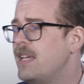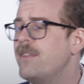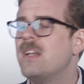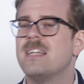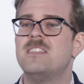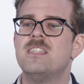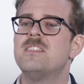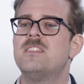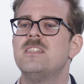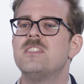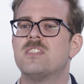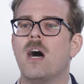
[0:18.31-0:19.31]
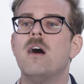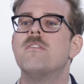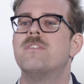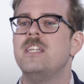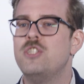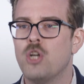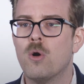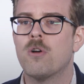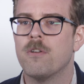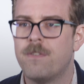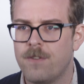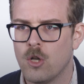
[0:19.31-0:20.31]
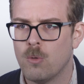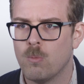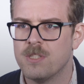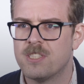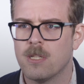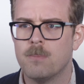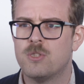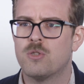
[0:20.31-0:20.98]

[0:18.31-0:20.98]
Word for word: the even existence of the Joker film was some